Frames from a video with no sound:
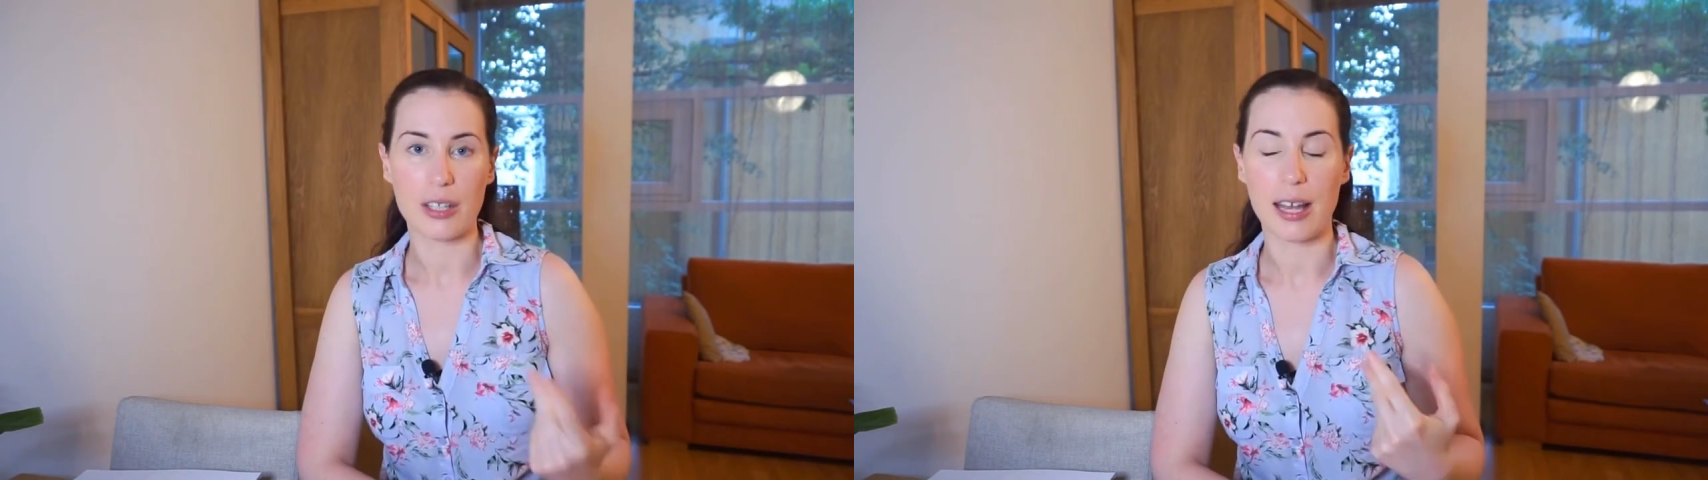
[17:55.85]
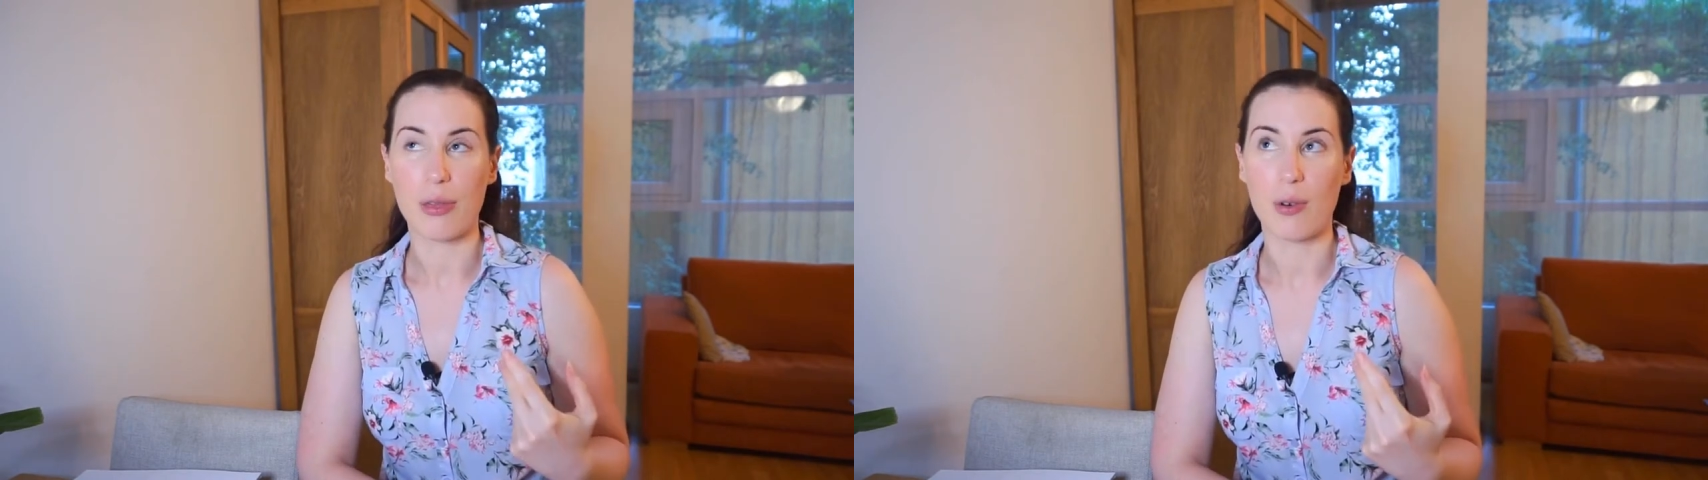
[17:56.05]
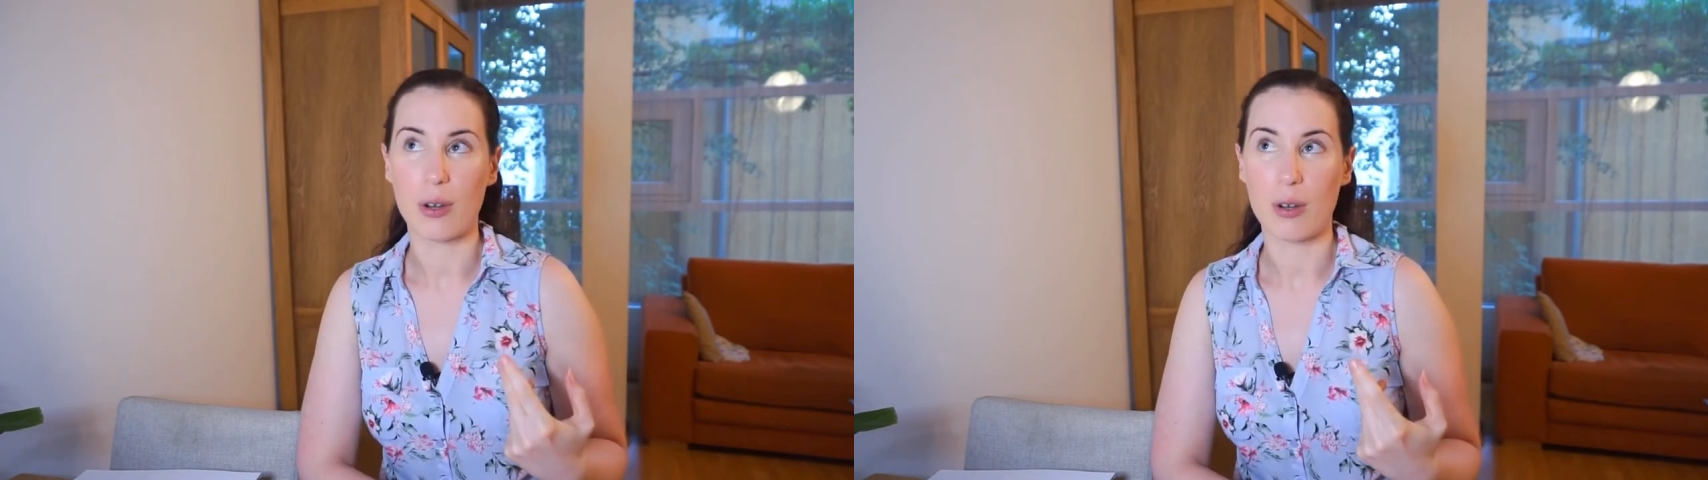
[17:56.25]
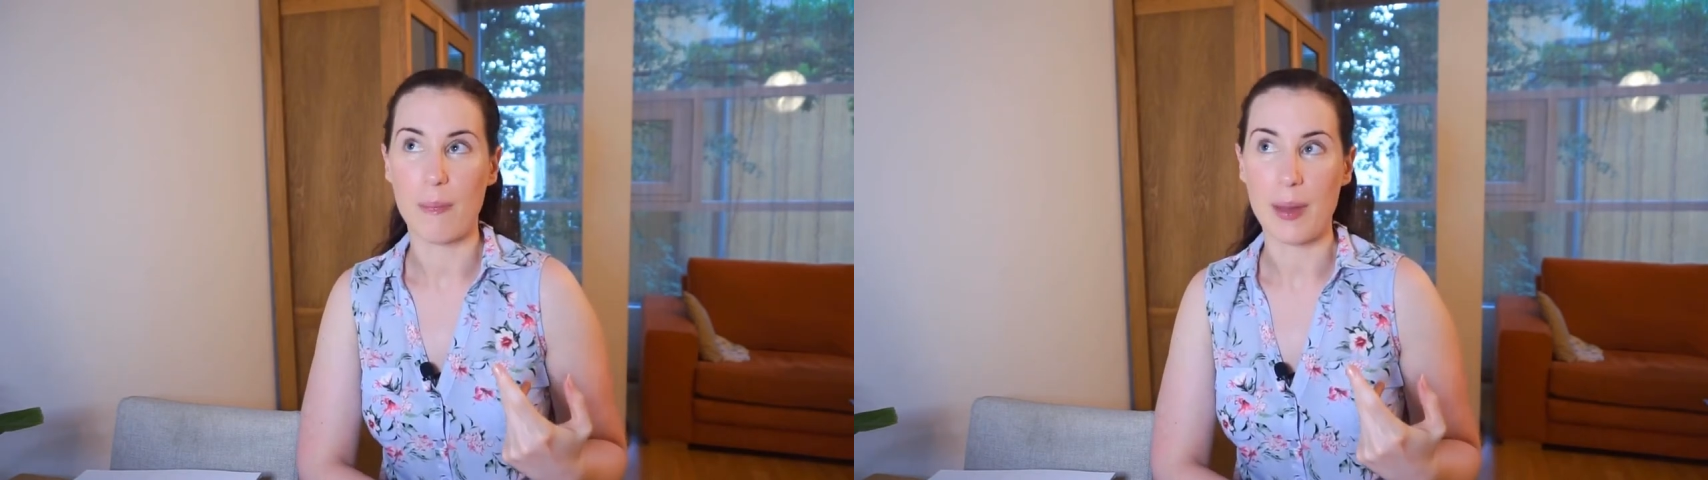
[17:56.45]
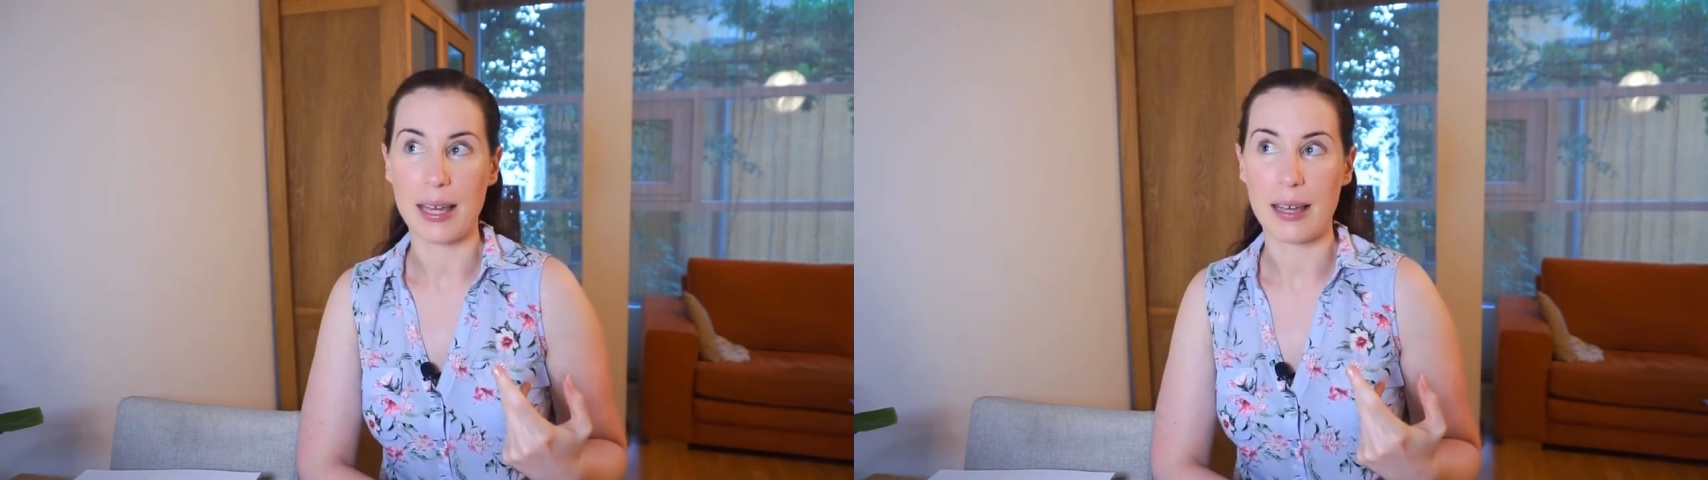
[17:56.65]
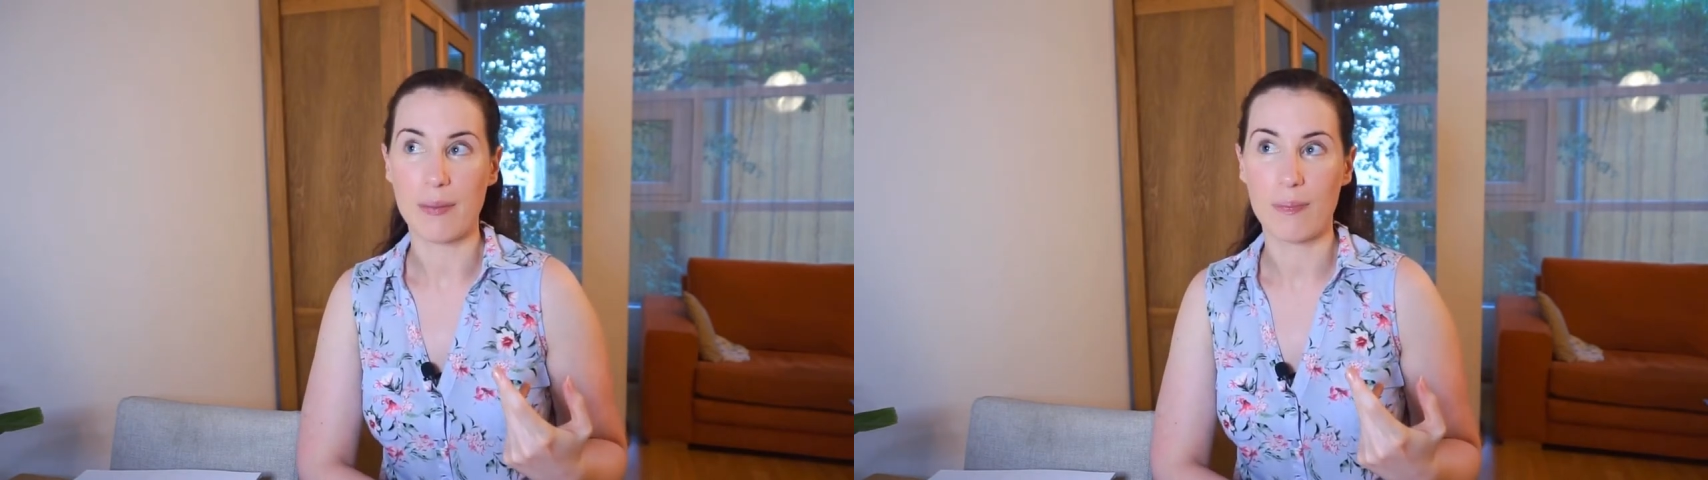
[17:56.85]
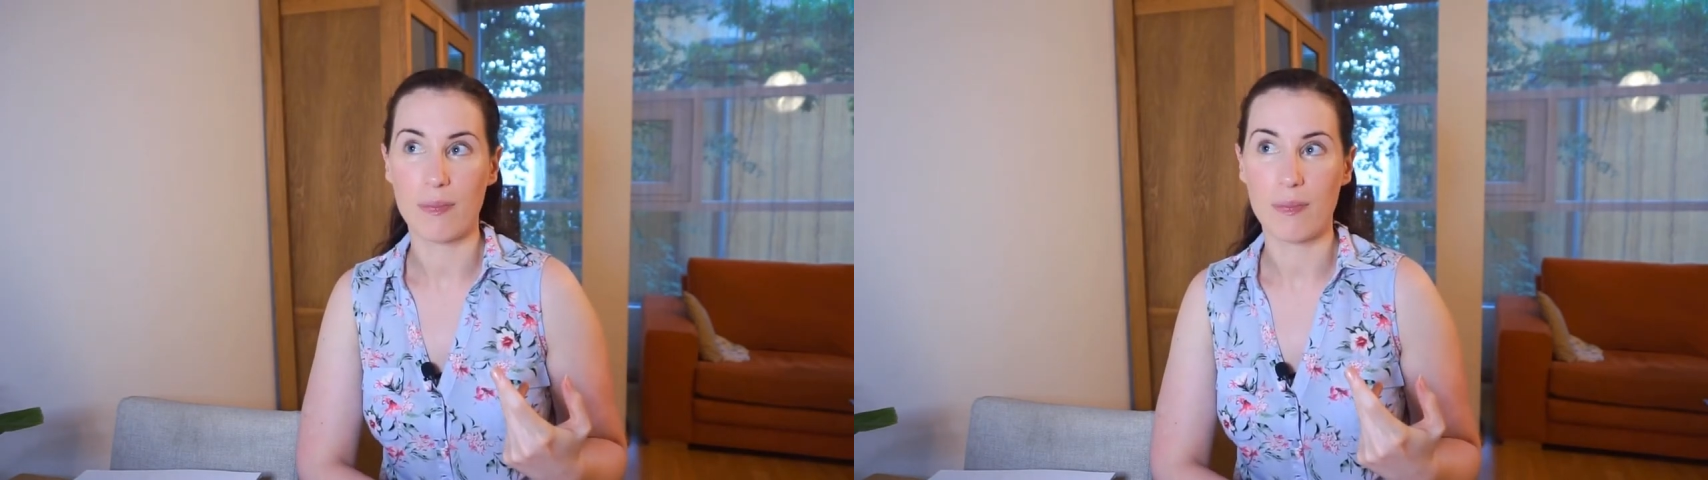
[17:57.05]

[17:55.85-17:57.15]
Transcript: I thought could be